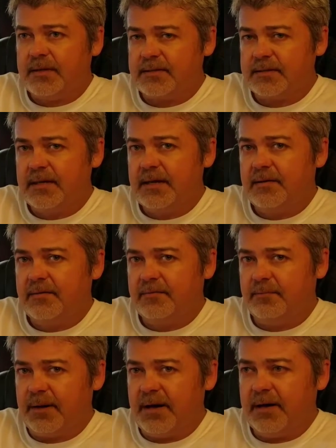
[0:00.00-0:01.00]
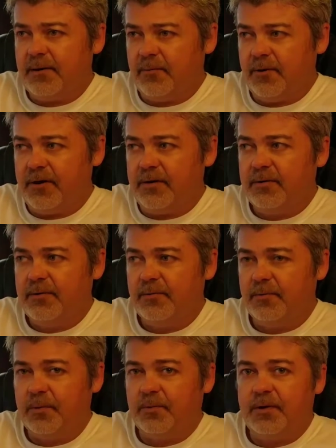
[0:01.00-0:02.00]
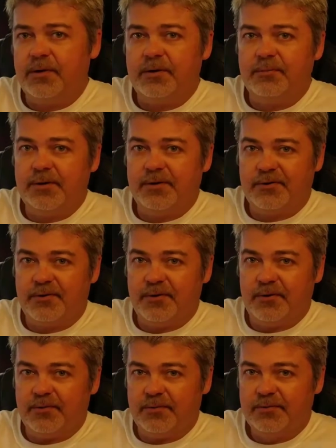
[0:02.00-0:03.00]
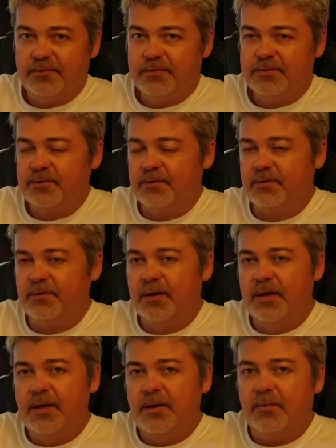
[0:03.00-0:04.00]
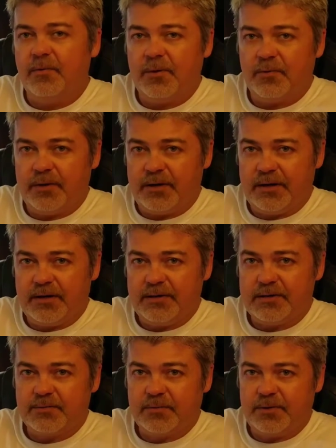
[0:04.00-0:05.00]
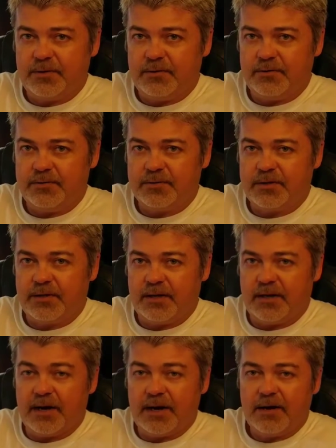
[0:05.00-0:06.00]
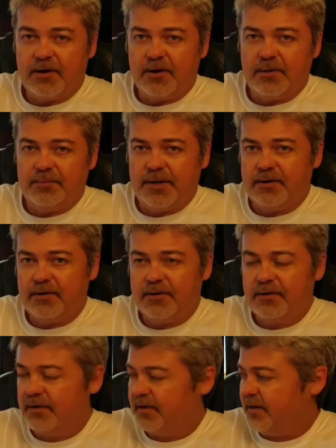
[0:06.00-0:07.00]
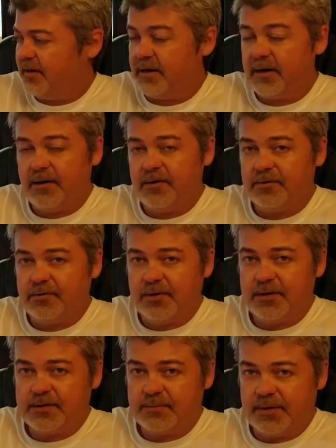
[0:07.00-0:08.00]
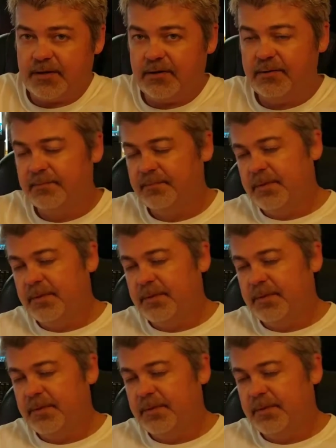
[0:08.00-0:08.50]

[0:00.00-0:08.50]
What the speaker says: Instead of buying one, we wanted to build our own. So what we did is we used an IR emitter and an IR transmitter.